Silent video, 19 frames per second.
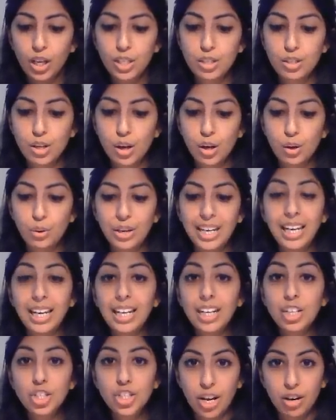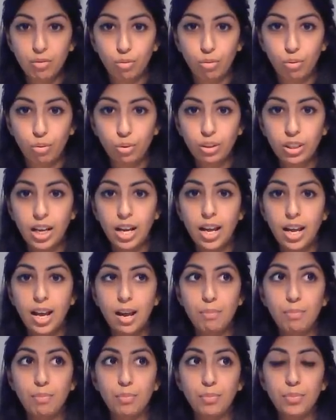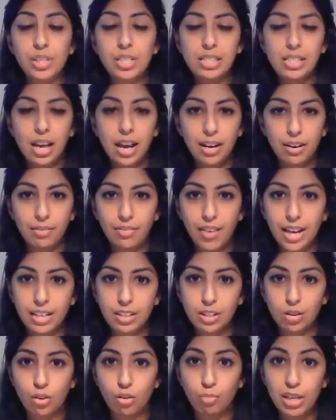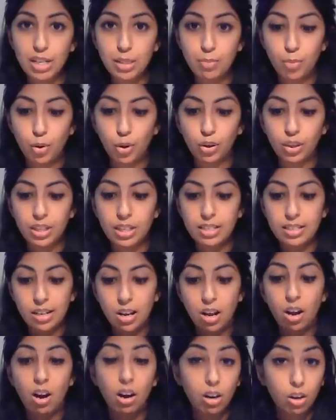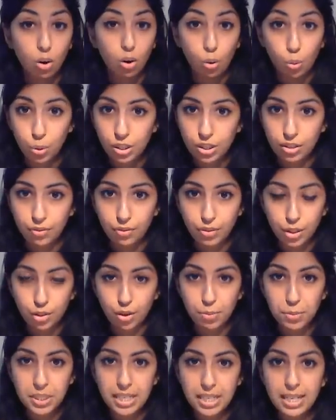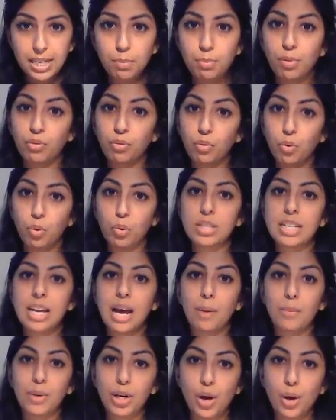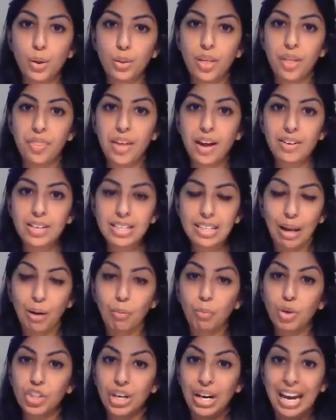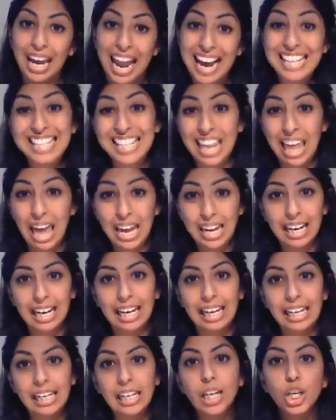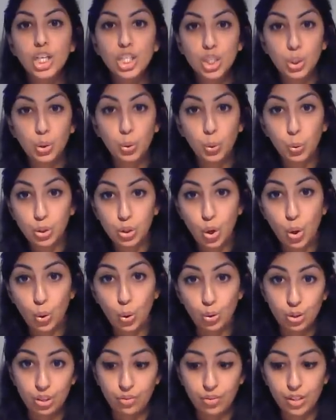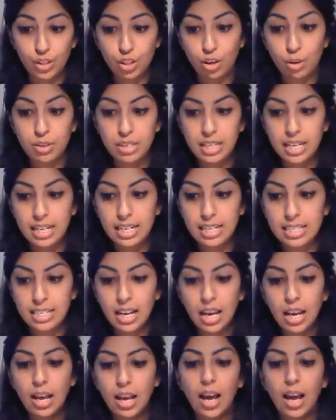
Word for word: so in general, um, side effects of beta blockers are coldness of extremities, but of course now we know that there are some which are less likely to cause coldness of extremities.